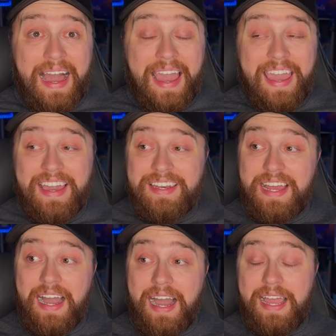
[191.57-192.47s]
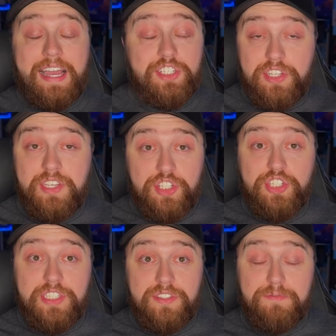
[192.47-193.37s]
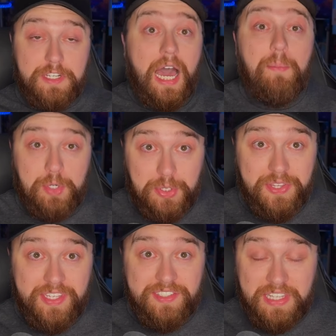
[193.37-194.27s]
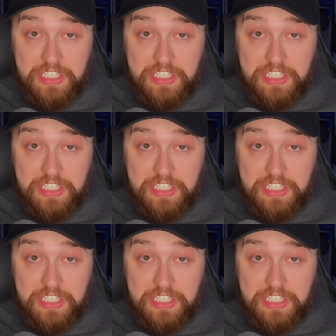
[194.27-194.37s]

And I actually think she's phenomenal in this.